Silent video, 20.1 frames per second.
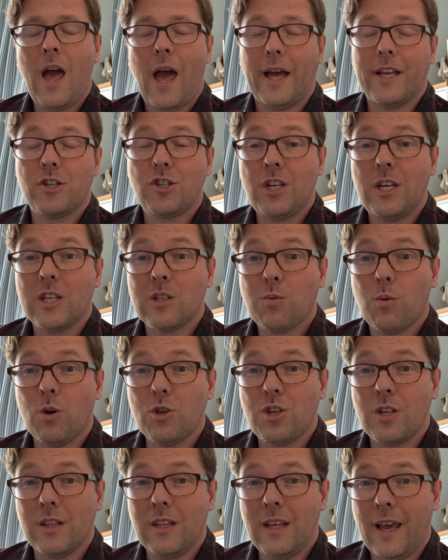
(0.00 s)
and she is
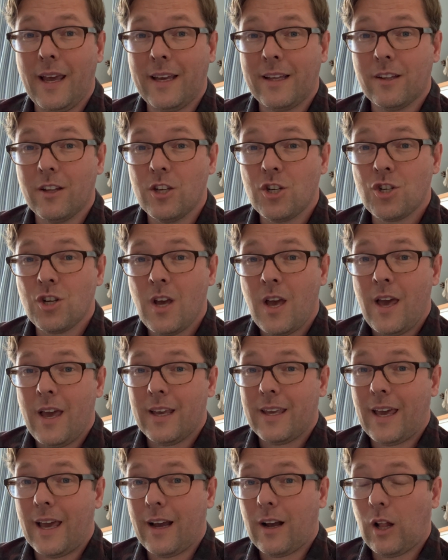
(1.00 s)
watching the English
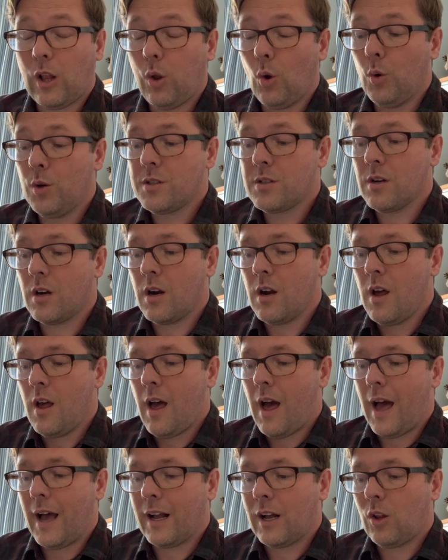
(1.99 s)
get closer
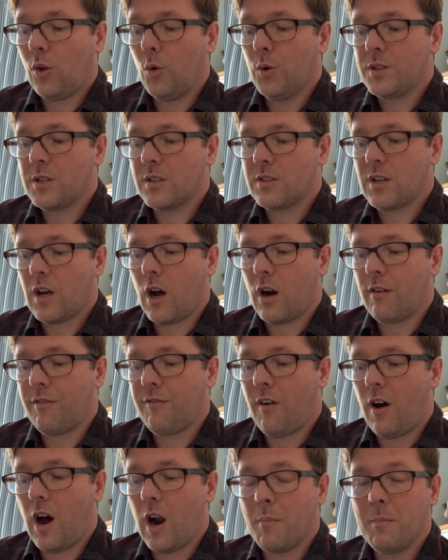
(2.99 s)
and closer to her
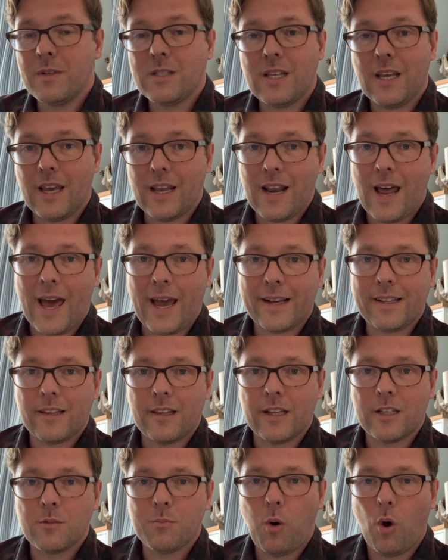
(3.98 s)
farm as they enact
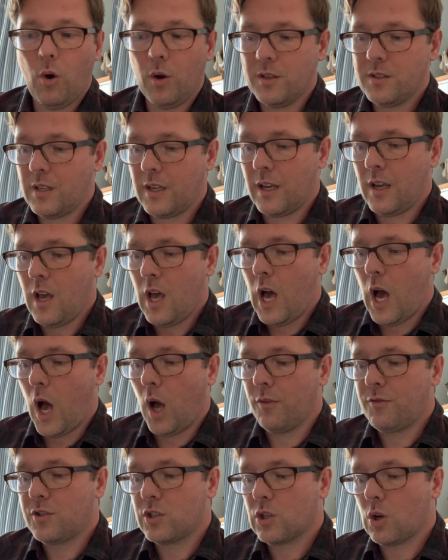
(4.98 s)
this policy
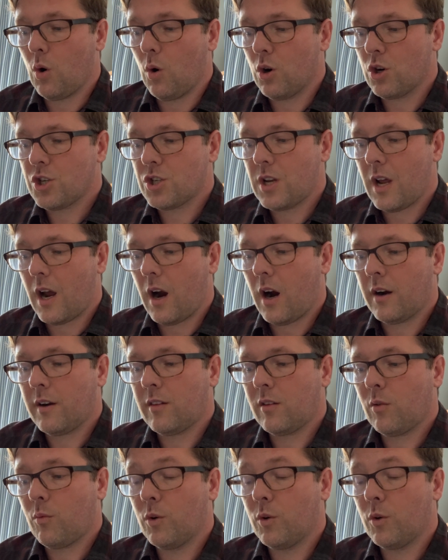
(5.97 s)
of scorched earth,